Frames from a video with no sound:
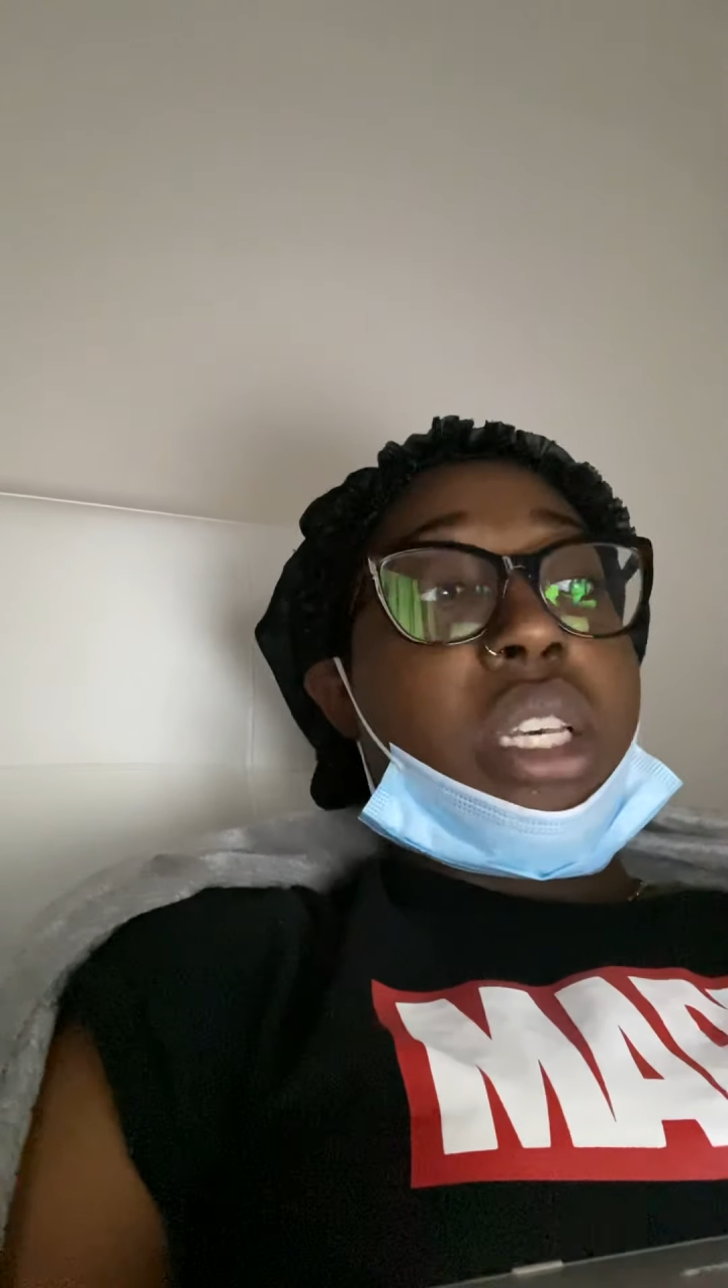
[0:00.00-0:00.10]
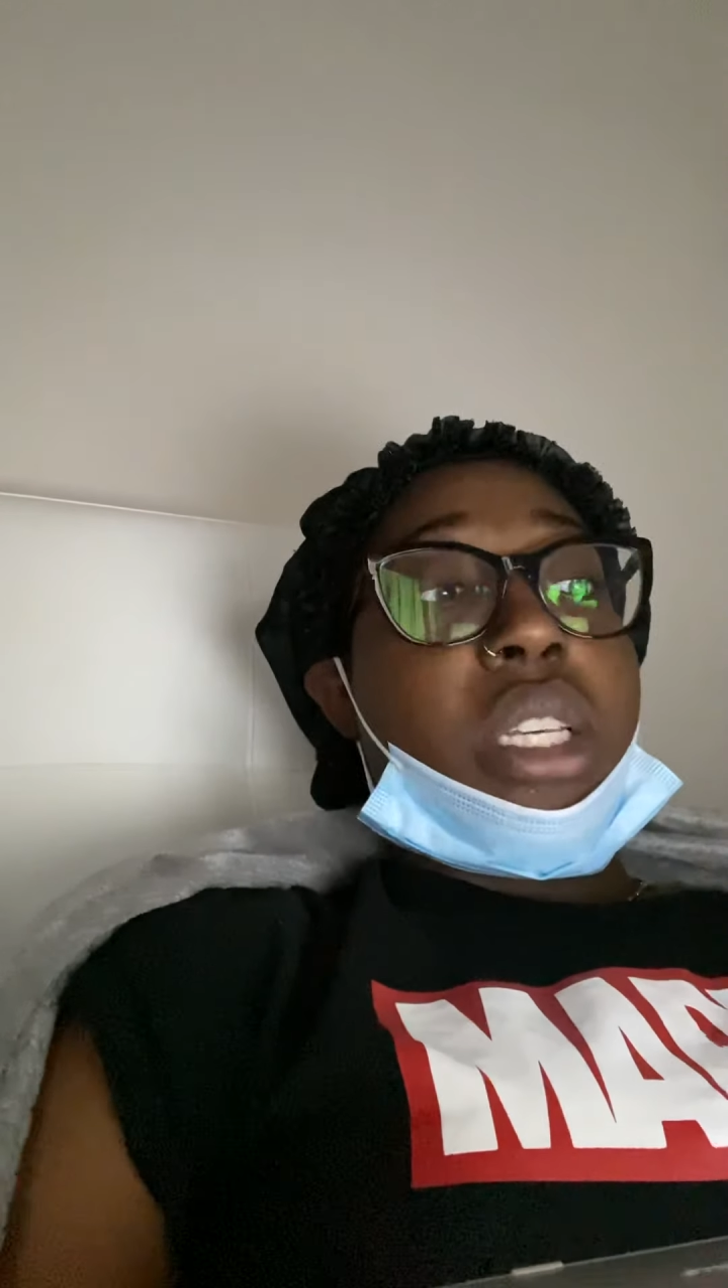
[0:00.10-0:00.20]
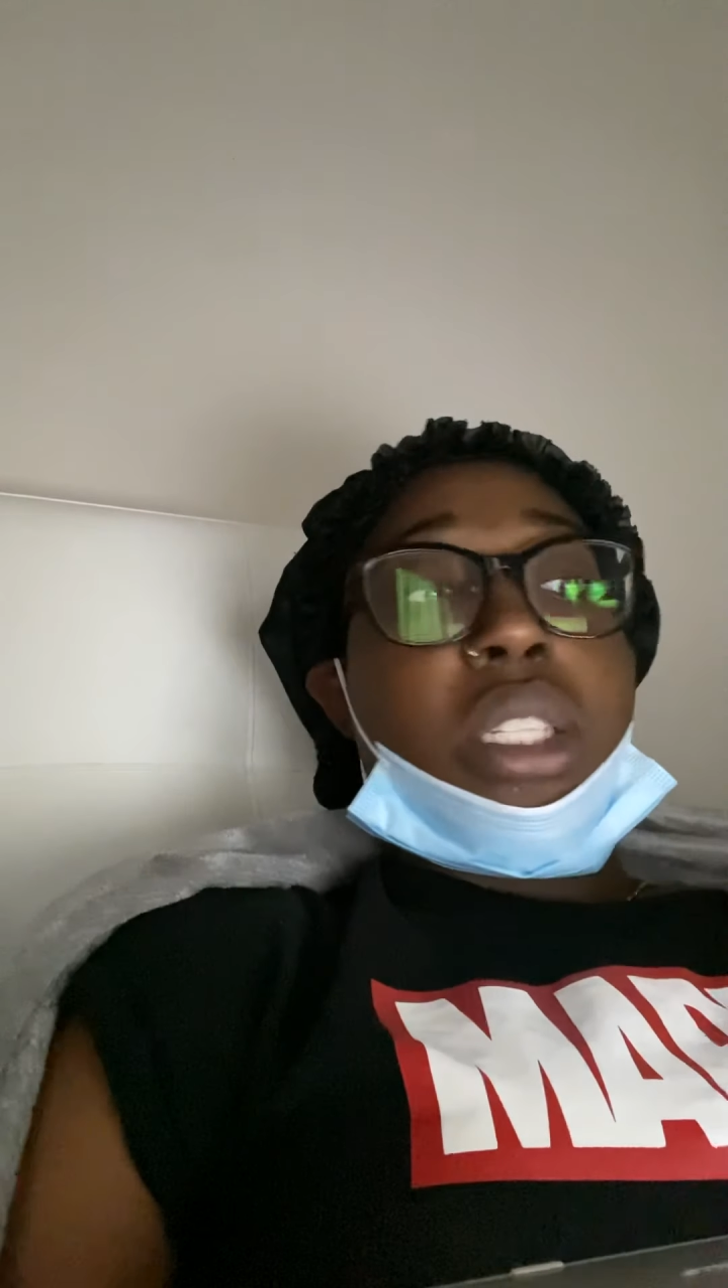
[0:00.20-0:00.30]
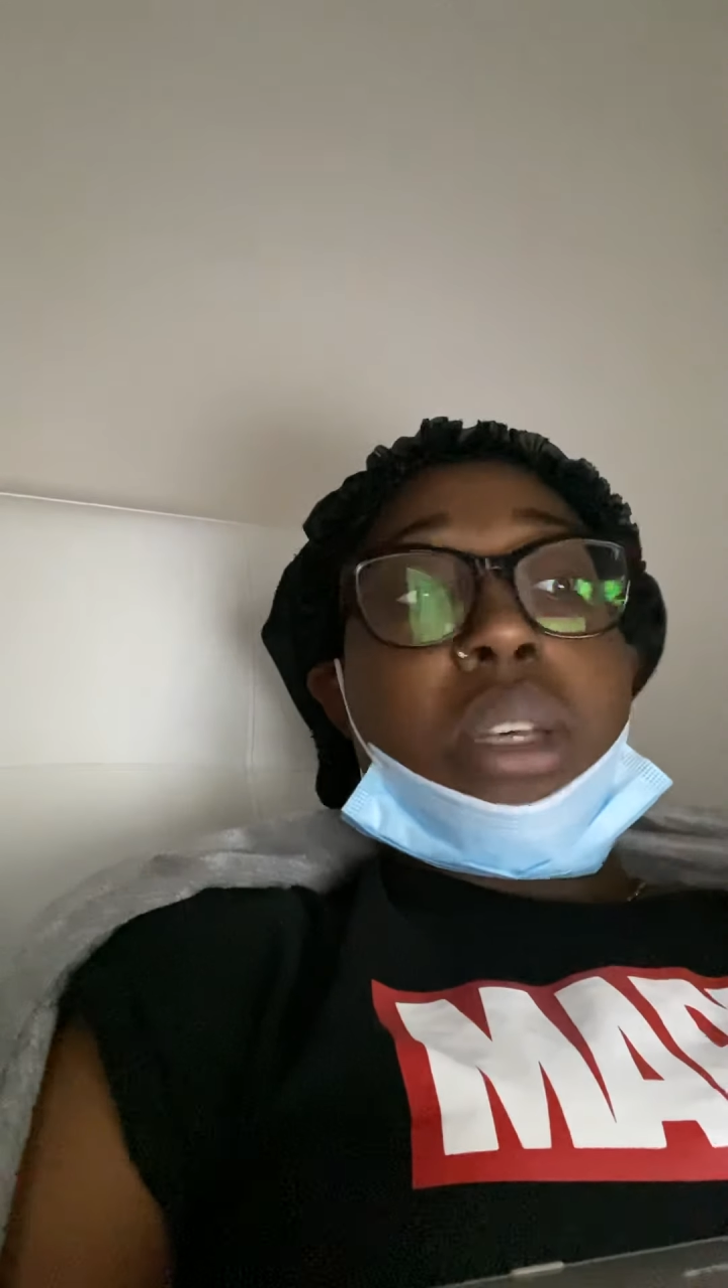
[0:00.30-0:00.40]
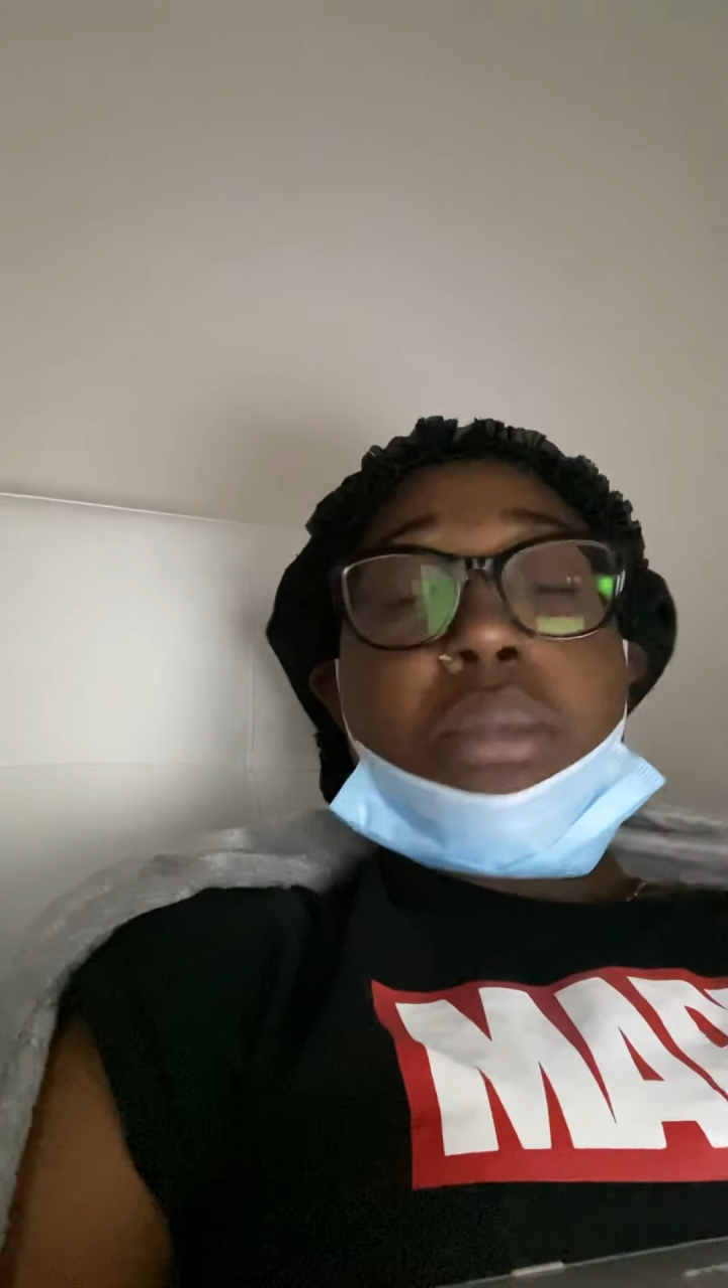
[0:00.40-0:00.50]
and
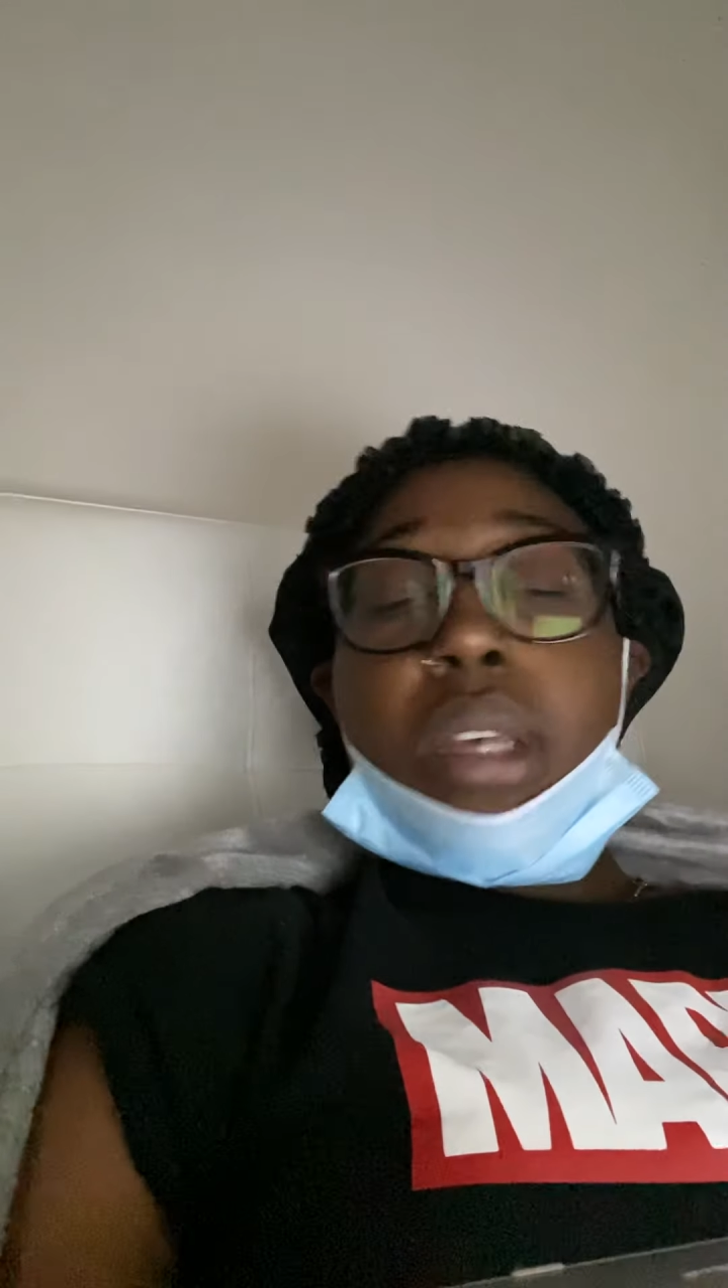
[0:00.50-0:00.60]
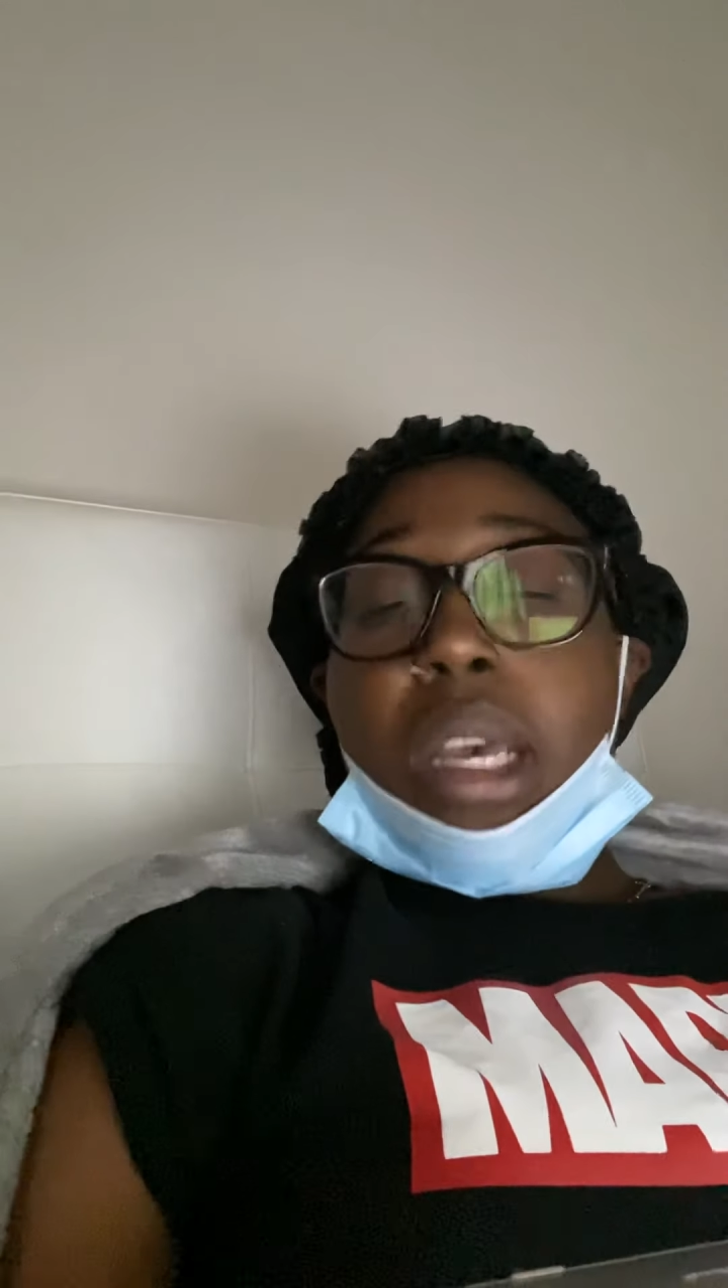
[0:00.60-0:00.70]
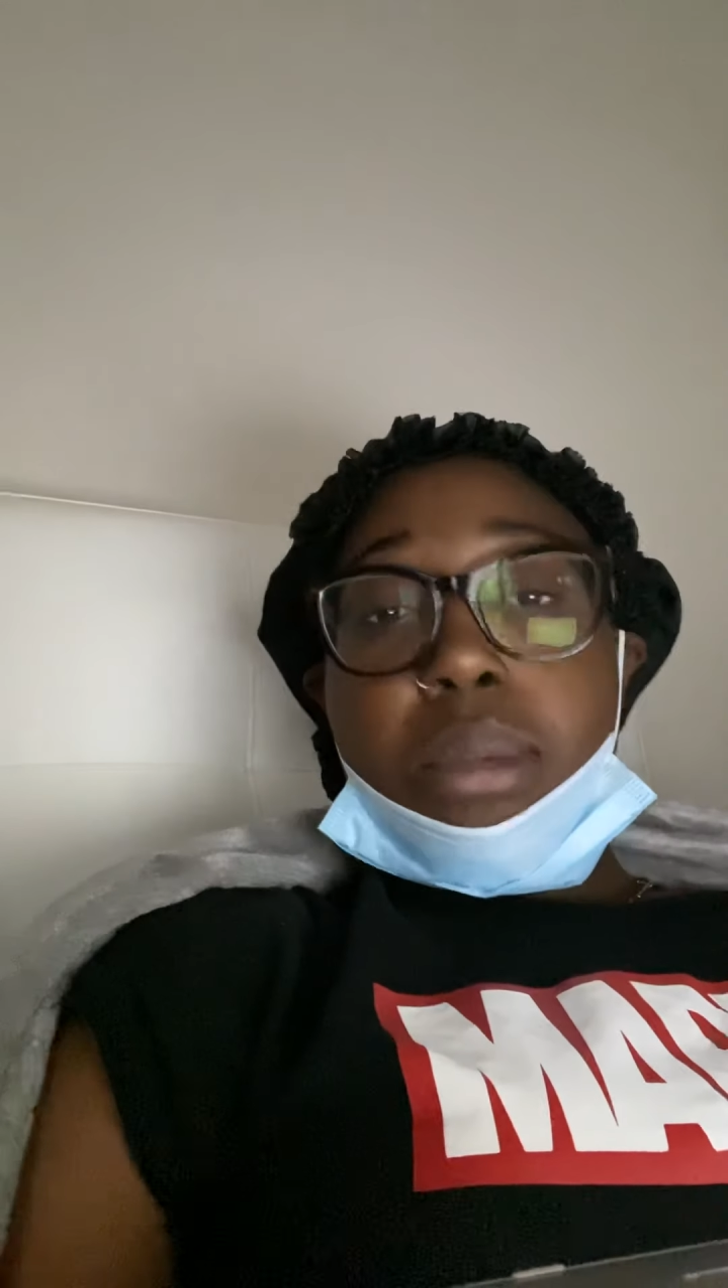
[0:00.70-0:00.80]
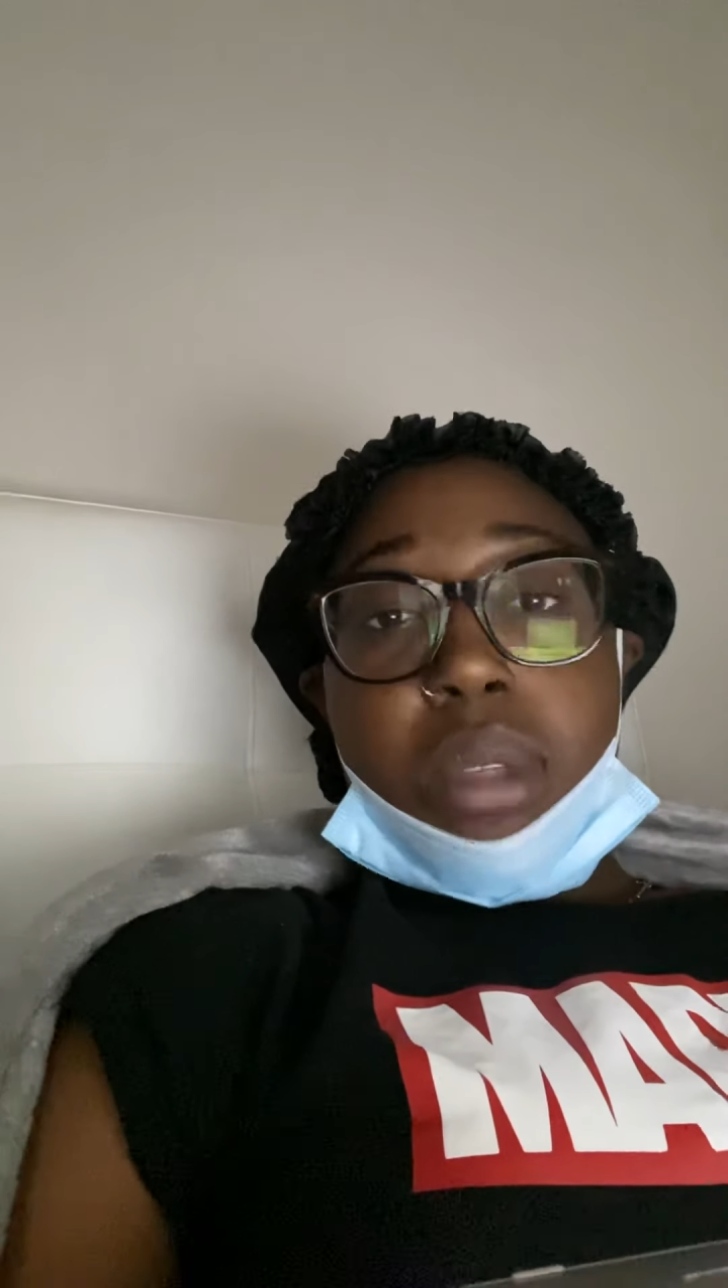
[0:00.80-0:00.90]
sometimes